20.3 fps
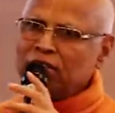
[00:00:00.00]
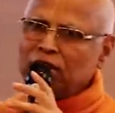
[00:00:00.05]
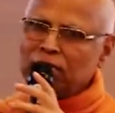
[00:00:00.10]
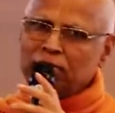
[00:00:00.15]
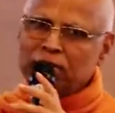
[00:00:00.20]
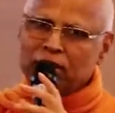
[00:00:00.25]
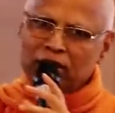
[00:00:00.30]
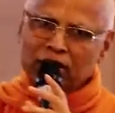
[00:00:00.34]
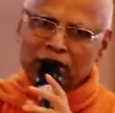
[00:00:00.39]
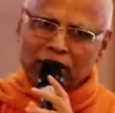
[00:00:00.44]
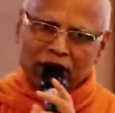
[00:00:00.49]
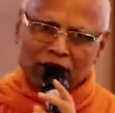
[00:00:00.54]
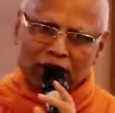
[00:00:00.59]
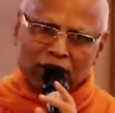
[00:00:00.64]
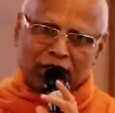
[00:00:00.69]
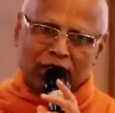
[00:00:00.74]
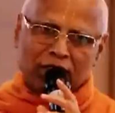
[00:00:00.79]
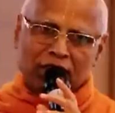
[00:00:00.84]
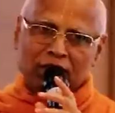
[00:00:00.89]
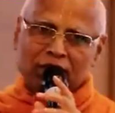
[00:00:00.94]
week
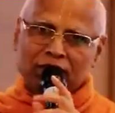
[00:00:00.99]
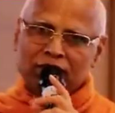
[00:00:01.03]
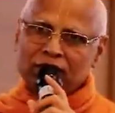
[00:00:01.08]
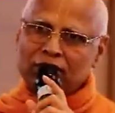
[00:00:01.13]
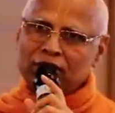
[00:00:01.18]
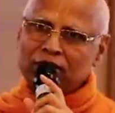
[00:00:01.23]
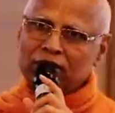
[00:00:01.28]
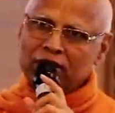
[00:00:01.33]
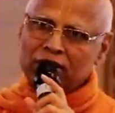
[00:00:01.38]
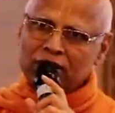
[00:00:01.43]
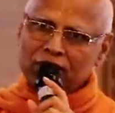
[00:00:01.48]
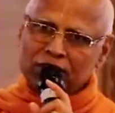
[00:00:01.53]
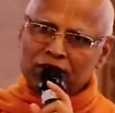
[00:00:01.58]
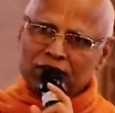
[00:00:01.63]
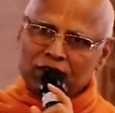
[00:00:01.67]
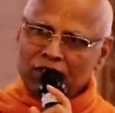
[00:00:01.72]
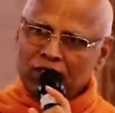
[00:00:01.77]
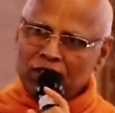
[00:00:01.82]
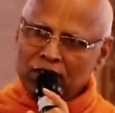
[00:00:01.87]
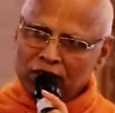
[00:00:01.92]
Padayatra, or
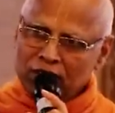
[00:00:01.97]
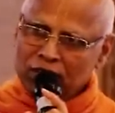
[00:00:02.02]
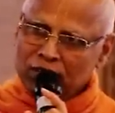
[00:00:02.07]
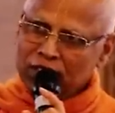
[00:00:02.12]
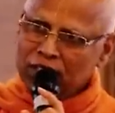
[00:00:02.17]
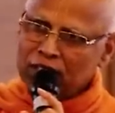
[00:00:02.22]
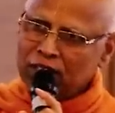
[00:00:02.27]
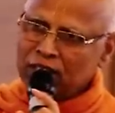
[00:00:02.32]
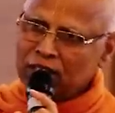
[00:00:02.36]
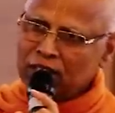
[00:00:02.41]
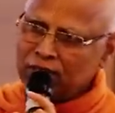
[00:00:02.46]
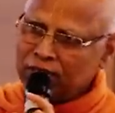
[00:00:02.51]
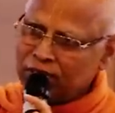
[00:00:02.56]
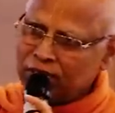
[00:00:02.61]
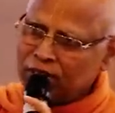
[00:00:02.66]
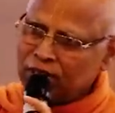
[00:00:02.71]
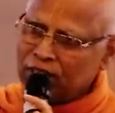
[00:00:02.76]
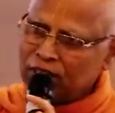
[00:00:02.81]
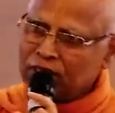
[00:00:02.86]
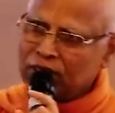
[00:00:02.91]
ISKCON Noida
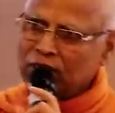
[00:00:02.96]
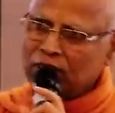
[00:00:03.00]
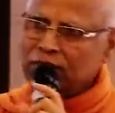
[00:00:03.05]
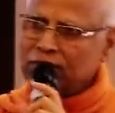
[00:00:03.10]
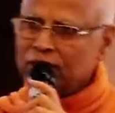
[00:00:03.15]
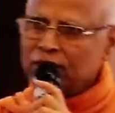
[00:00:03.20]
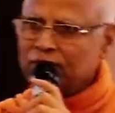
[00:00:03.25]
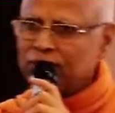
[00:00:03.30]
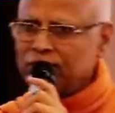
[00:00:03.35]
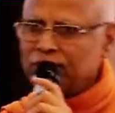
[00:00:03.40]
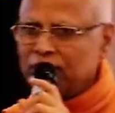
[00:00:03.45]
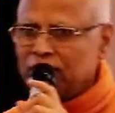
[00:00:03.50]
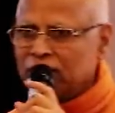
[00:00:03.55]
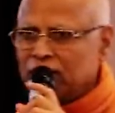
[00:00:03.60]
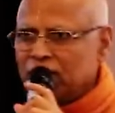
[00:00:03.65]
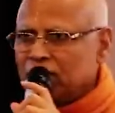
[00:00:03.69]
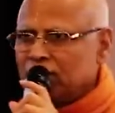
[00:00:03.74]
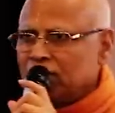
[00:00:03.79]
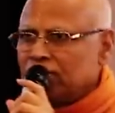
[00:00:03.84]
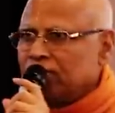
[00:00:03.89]
devotees go from
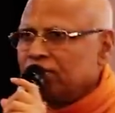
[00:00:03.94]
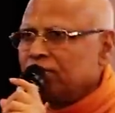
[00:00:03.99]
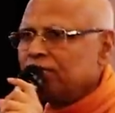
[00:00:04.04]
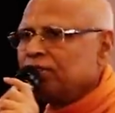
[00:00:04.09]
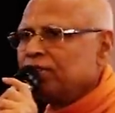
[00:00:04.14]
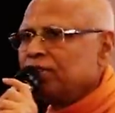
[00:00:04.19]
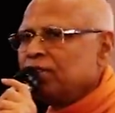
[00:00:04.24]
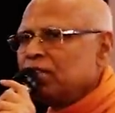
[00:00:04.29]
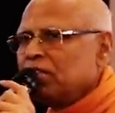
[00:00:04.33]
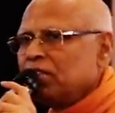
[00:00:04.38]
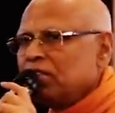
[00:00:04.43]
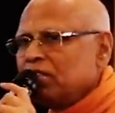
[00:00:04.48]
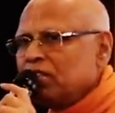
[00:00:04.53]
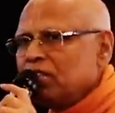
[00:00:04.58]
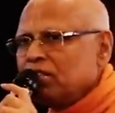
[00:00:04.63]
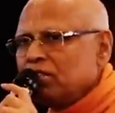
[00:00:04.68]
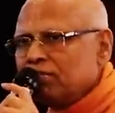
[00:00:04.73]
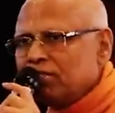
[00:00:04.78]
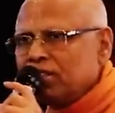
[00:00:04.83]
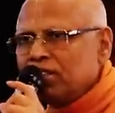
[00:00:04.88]
here to
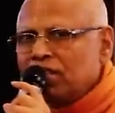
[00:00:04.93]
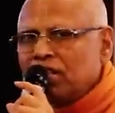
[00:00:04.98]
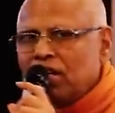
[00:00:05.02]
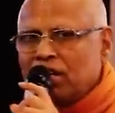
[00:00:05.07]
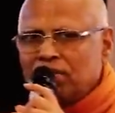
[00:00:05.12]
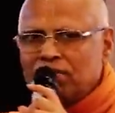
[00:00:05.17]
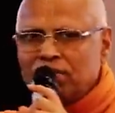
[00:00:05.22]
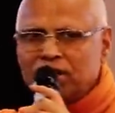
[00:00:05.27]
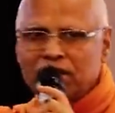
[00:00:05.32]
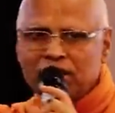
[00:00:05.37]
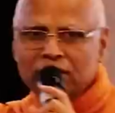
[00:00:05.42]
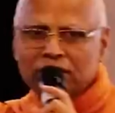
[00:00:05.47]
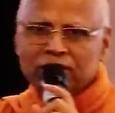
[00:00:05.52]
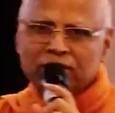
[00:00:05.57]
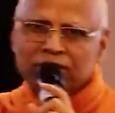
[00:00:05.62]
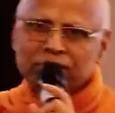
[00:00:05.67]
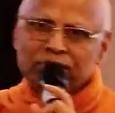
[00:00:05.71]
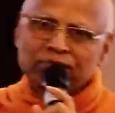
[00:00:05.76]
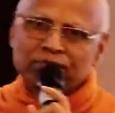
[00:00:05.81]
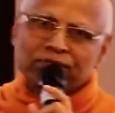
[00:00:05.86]
Vrindavan.
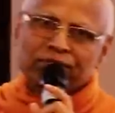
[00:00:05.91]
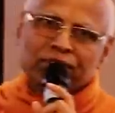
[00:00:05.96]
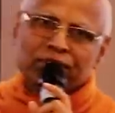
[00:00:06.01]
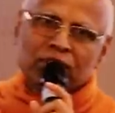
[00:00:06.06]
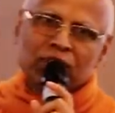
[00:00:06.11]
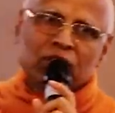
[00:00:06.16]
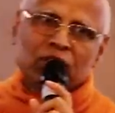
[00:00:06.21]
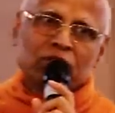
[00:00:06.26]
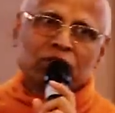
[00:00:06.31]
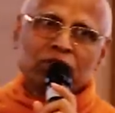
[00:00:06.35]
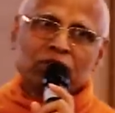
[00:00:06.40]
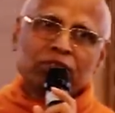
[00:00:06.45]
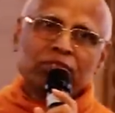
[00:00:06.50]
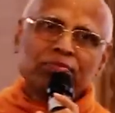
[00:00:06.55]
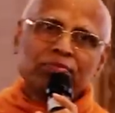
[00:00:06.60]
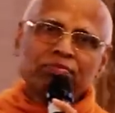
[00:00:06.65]
So